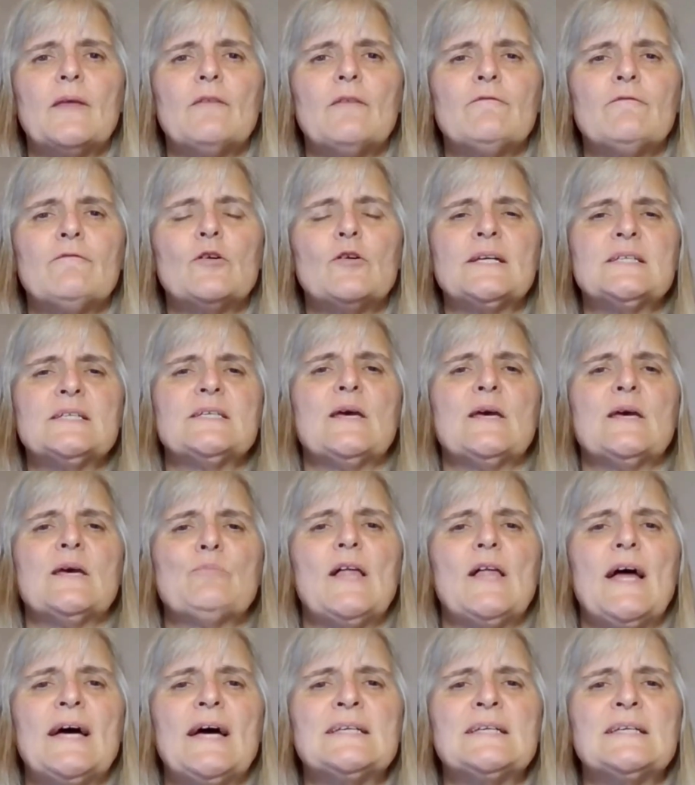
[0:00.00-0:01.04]
for
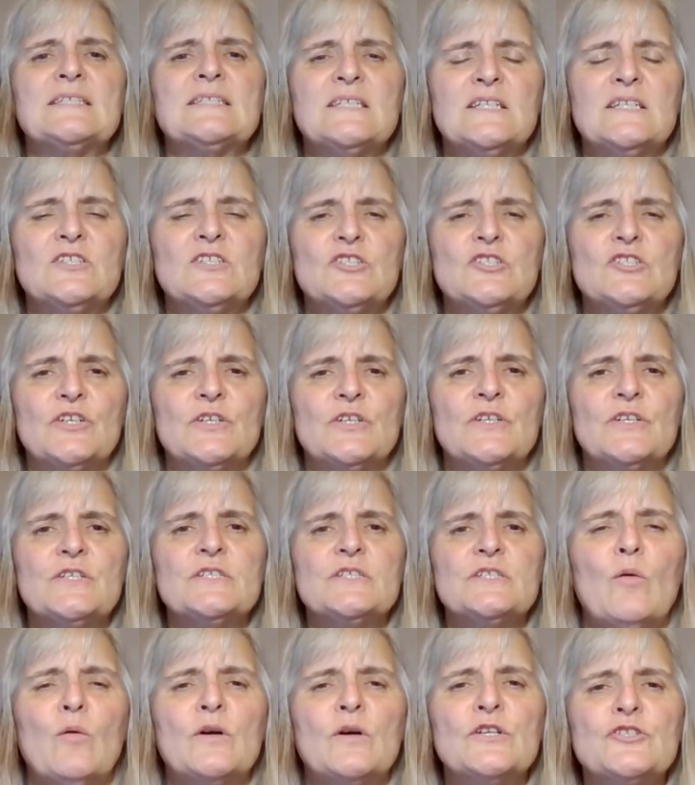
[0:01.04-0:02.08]
example, as
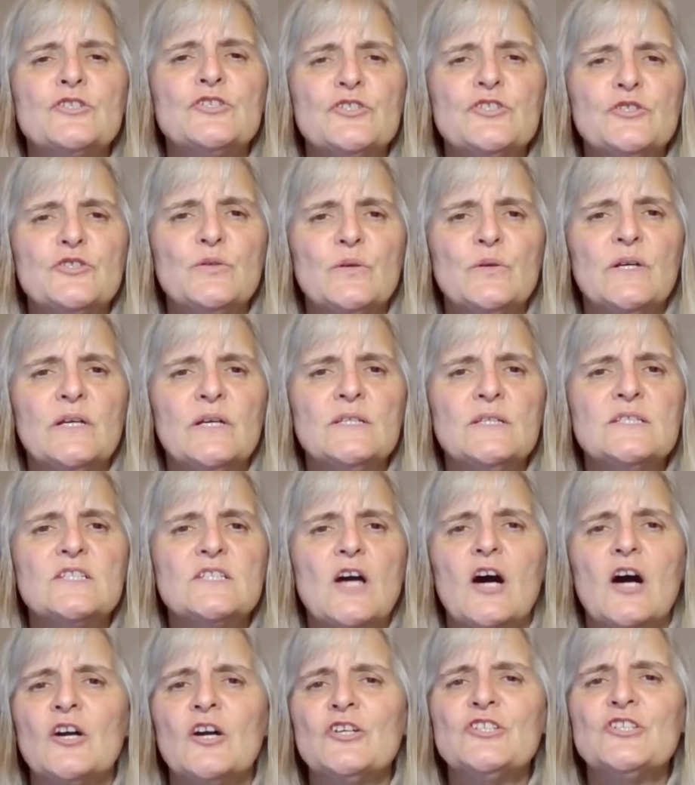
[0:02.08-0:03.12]
teachers or students
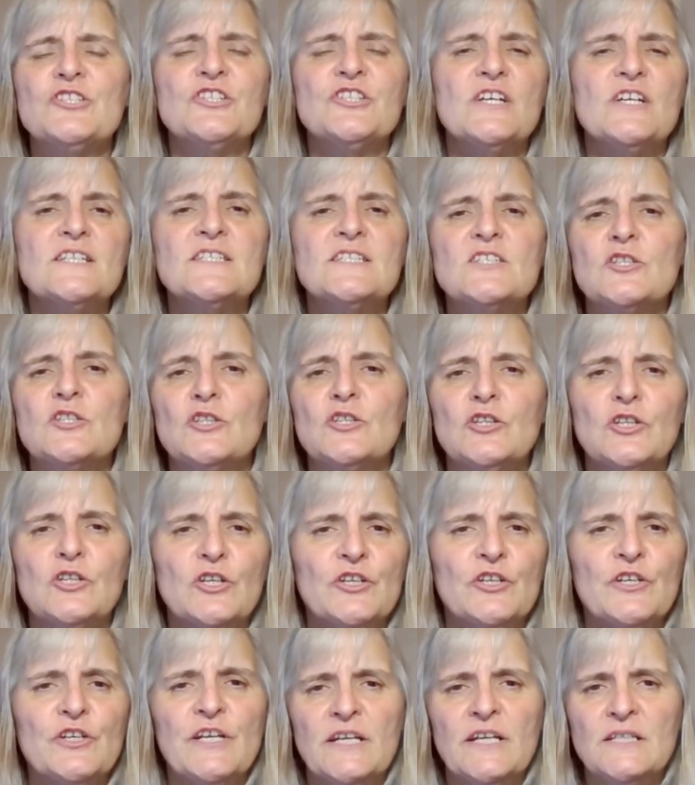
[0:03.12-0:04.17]
are just
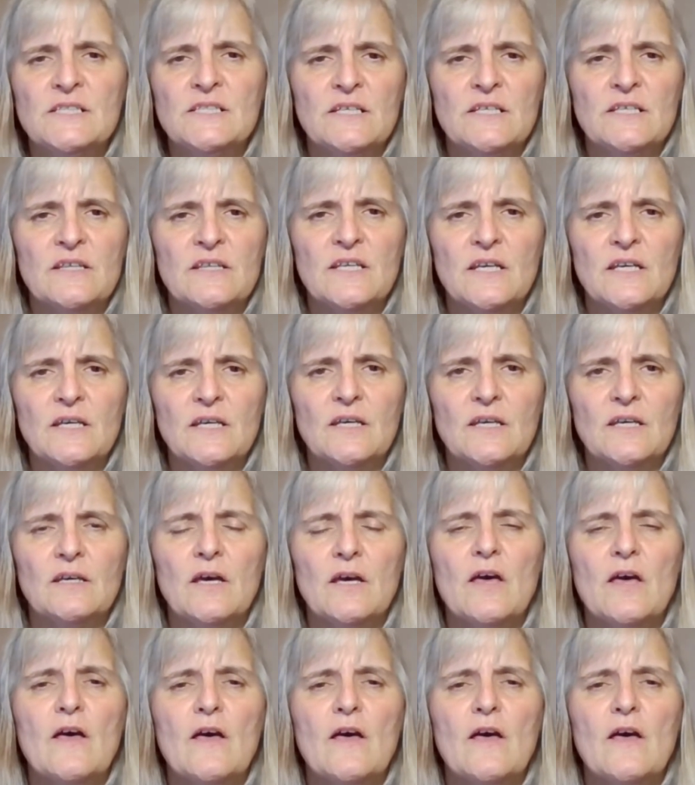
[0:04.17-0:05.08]
learning to think.